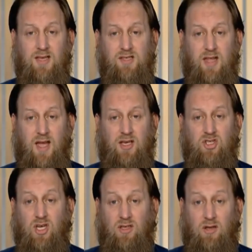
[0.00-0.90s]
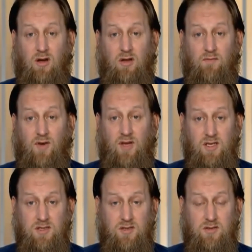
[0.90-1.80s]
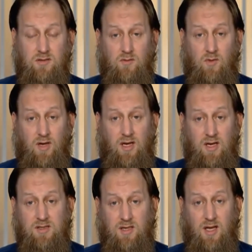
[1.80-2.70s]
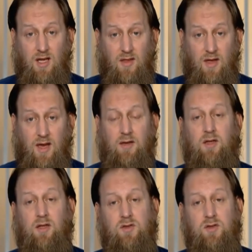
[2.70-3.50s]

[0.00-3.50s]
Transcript: is that shaitan flees when he hears the adhan.